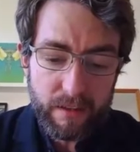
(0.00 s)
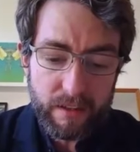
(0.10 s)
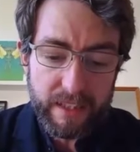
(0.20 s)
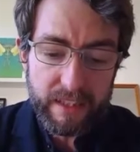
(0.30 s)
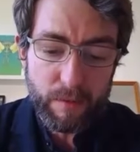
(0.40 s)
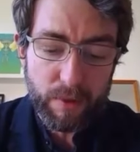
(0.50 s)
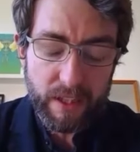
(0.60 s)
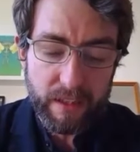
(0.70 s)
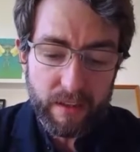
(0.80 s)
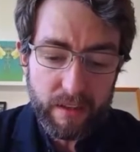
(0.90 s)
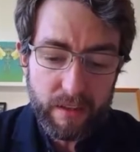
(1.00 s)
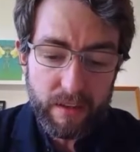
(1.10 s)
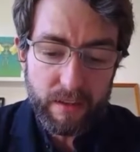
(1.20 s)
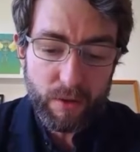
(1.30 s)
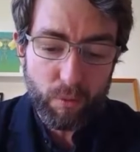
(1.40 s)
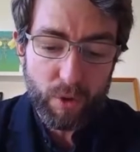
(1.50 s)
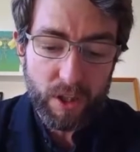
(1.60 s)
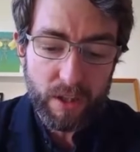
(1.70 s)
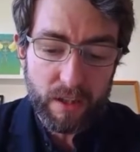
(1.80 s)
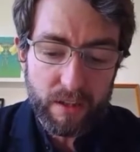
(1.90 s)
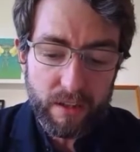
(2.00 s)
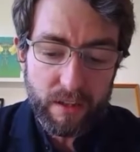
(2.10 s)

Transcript: the discipline, the work,